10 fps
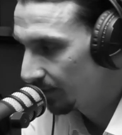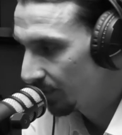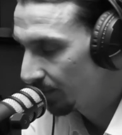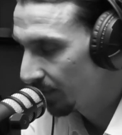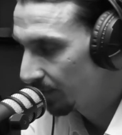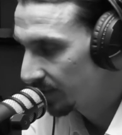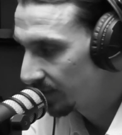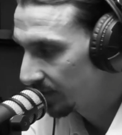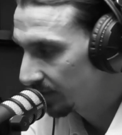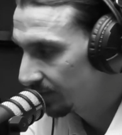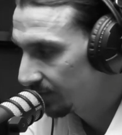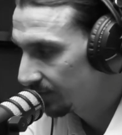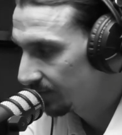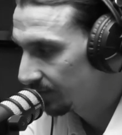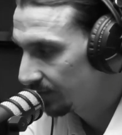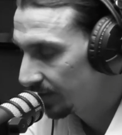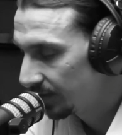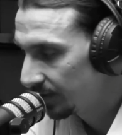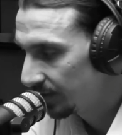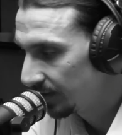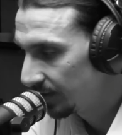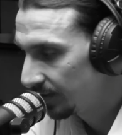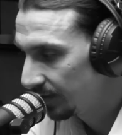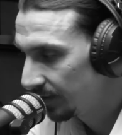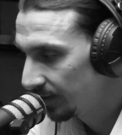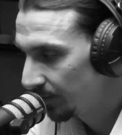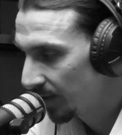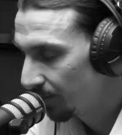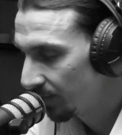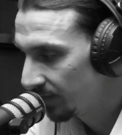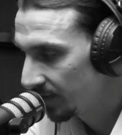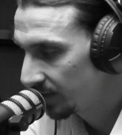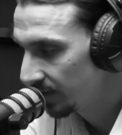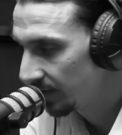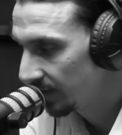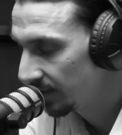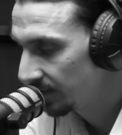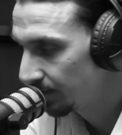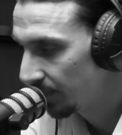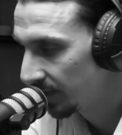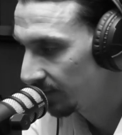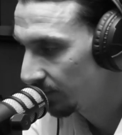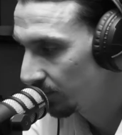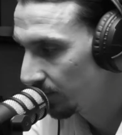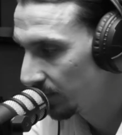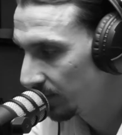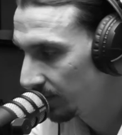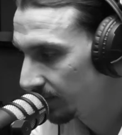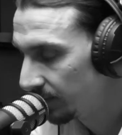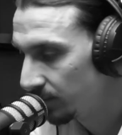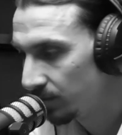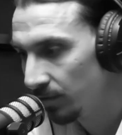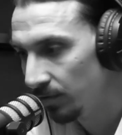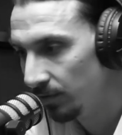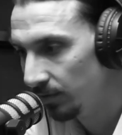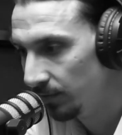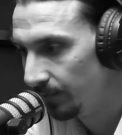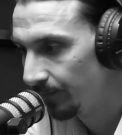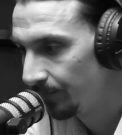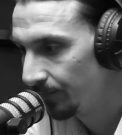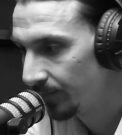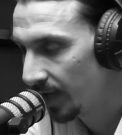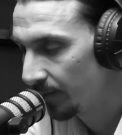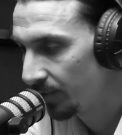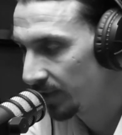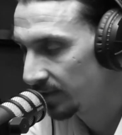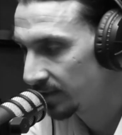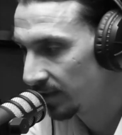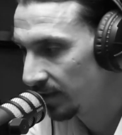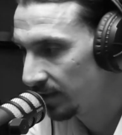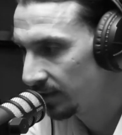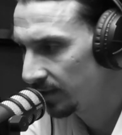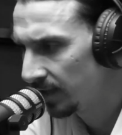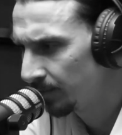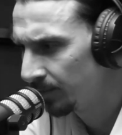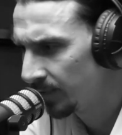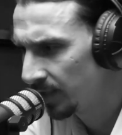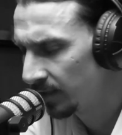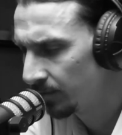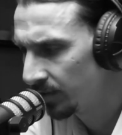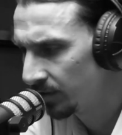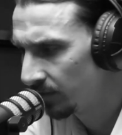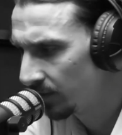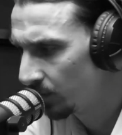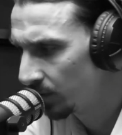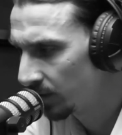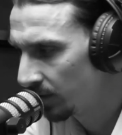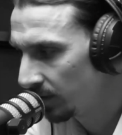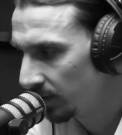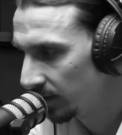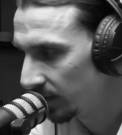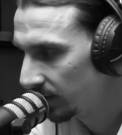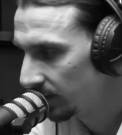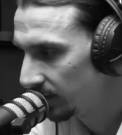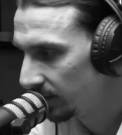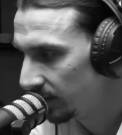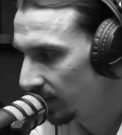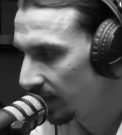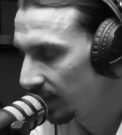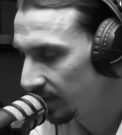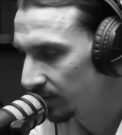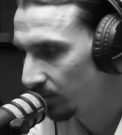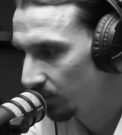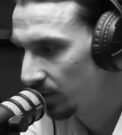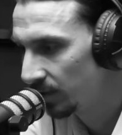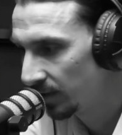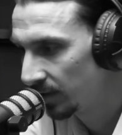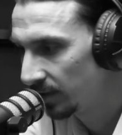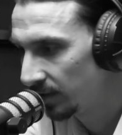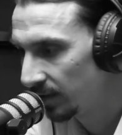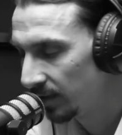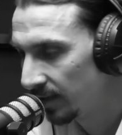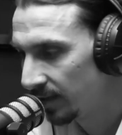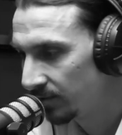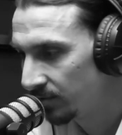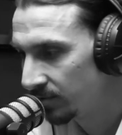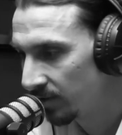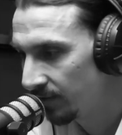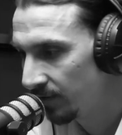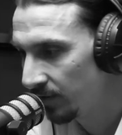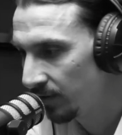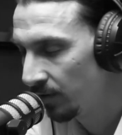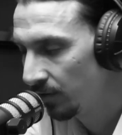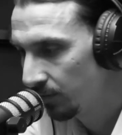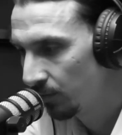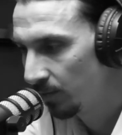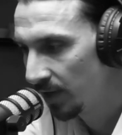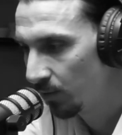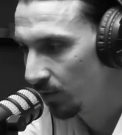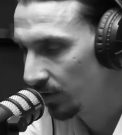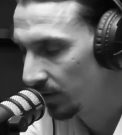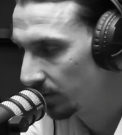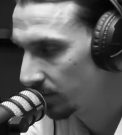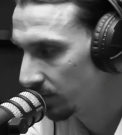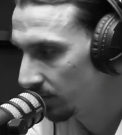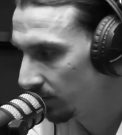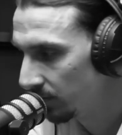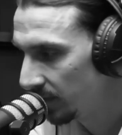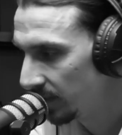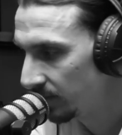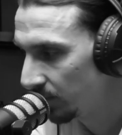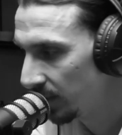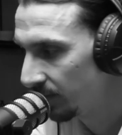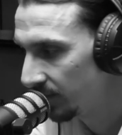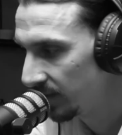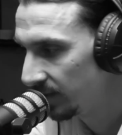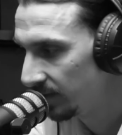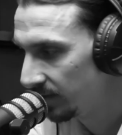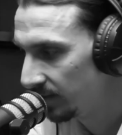prepare myself in my profession, that is playing football. So I practice a lot, and I'm a little bit of a workaholic. I like to work, and I like to suffer through my work. So that is when I feel